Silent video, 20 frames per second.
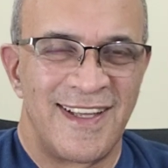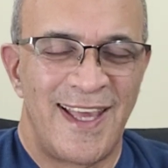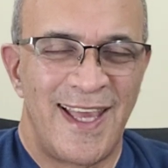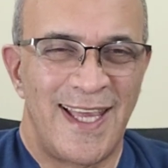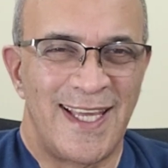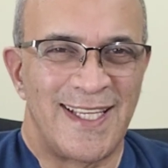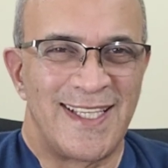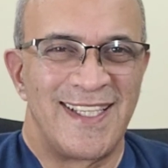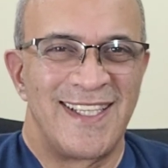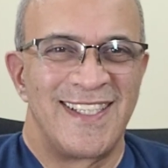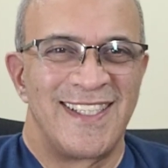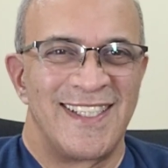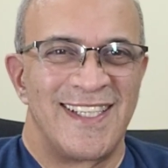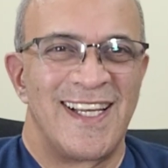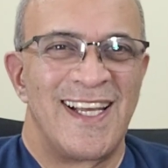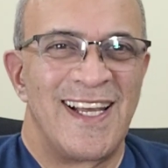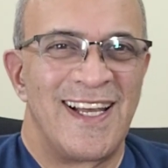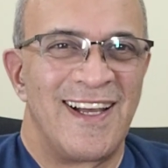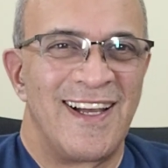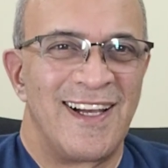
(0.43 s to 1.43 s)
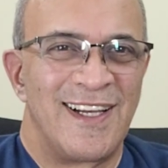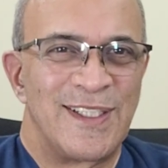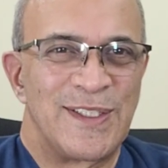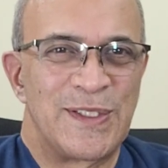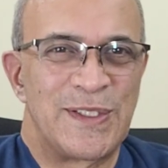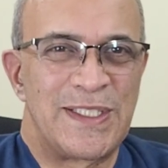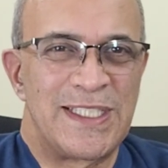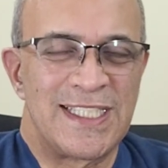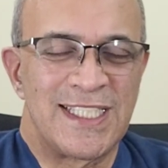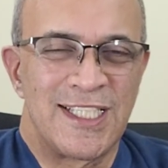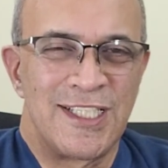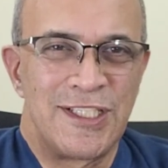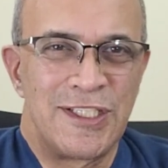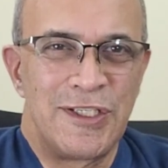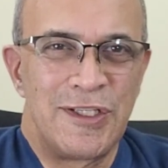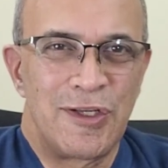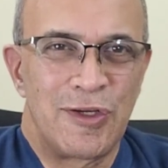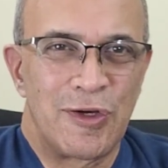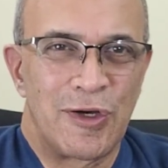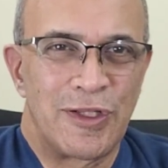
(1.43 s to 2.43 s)
Hey, so just
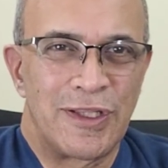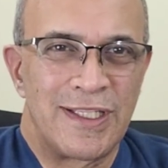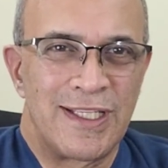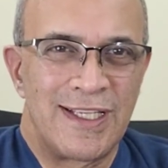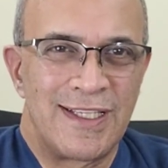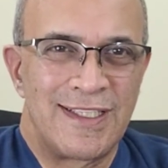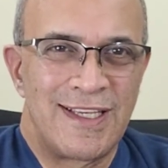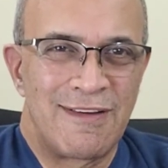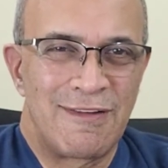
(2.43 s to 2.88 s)
continuing on the